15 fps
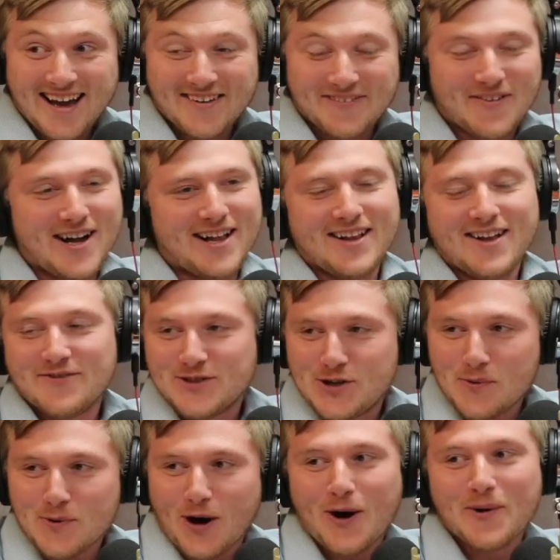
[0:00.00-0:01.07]
And, well,
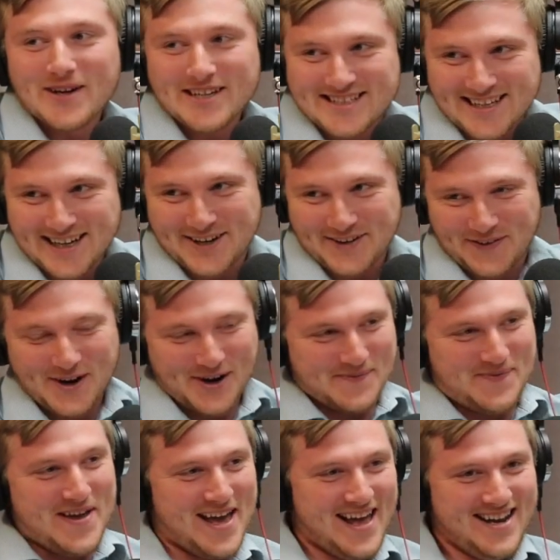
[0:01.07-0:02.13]
you were always sick of her,
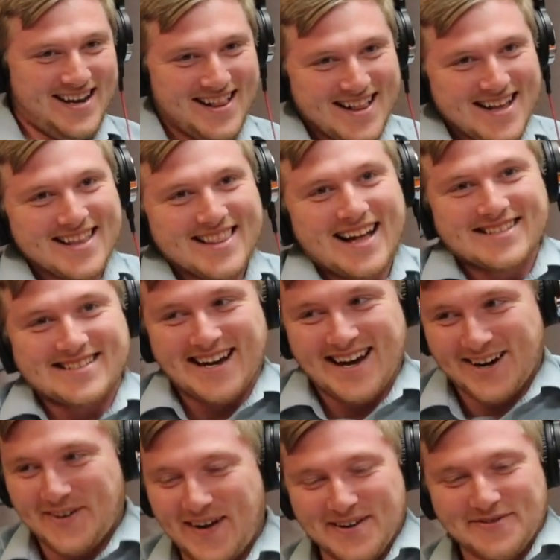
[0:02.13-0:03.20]
Ben. That's
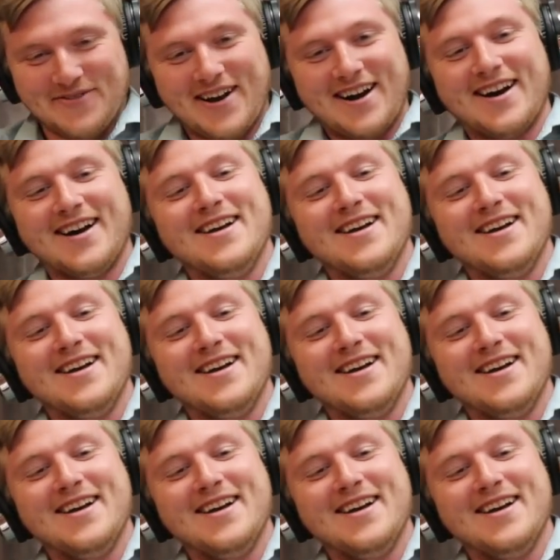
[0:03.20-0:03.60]
not quite fair.